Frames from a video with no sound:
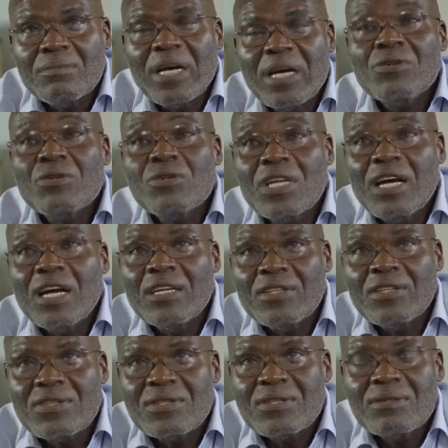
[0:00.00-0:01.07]

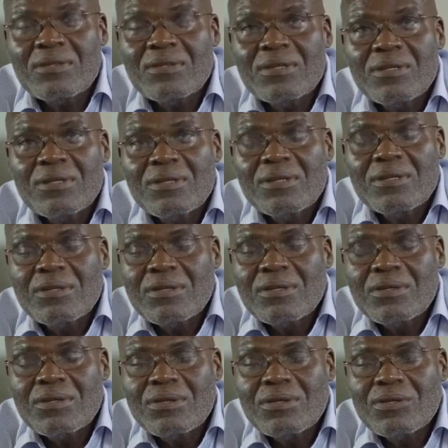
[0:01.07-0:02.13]
PhytoScience.
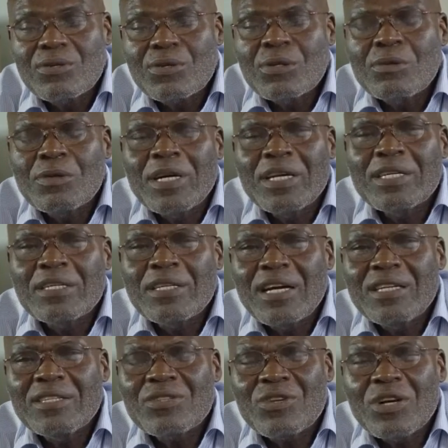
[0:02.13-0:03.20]
So when
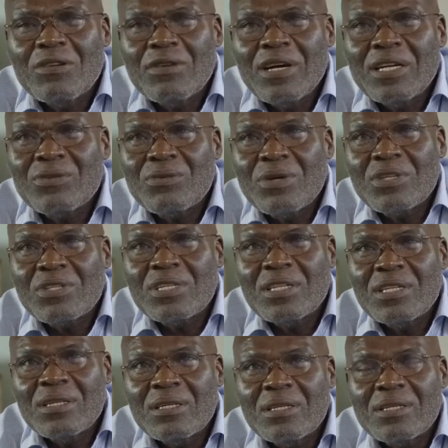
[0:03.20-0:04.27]
I discovered it was
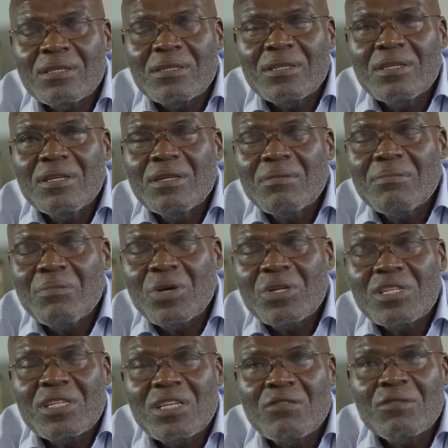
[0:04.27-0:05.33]
a
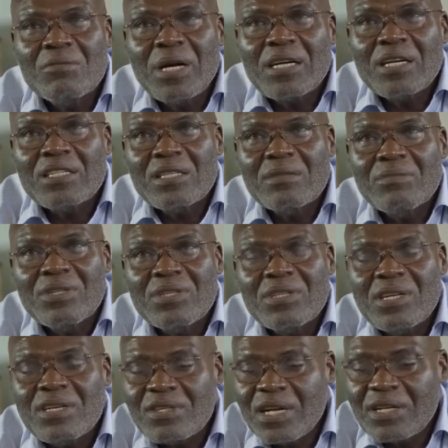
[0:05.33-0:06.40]
multi-level marketing
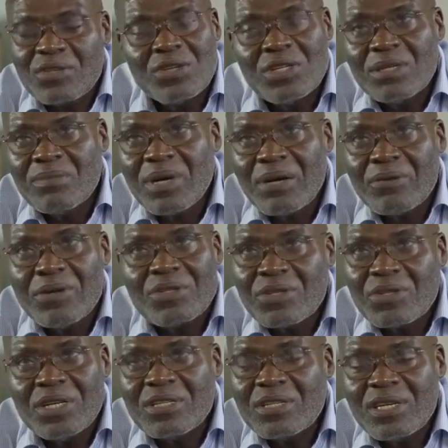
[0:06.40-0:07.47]
business, I told him I
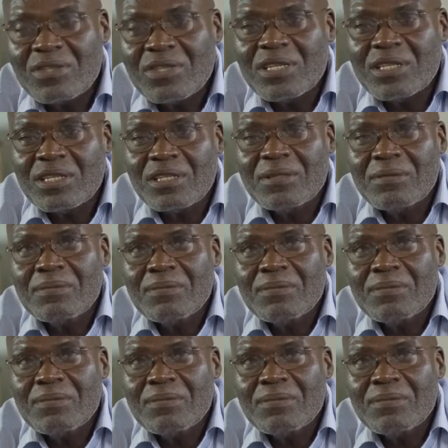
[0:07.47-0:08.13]
was not interested.